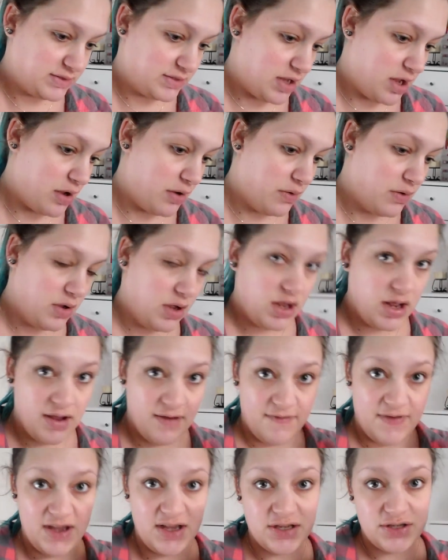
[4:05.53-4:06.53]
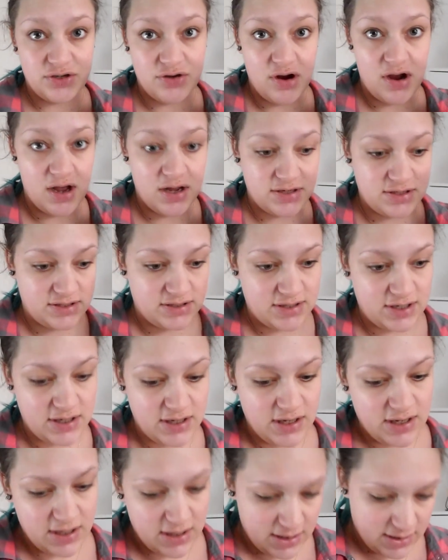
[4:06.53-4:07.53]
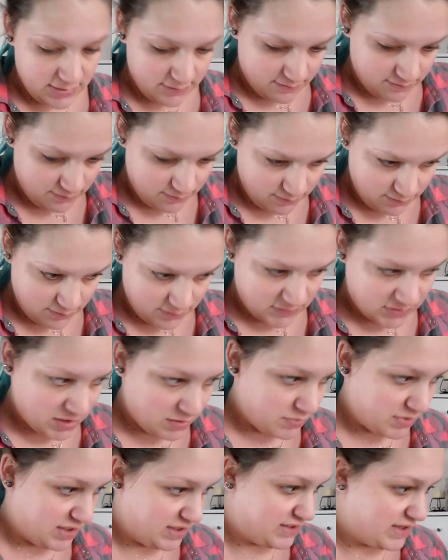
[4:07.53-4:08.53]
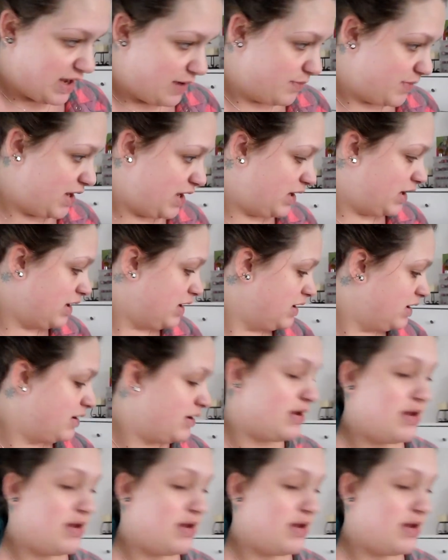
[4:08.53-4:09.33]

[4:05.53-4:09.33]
So fingers crossed something's happening.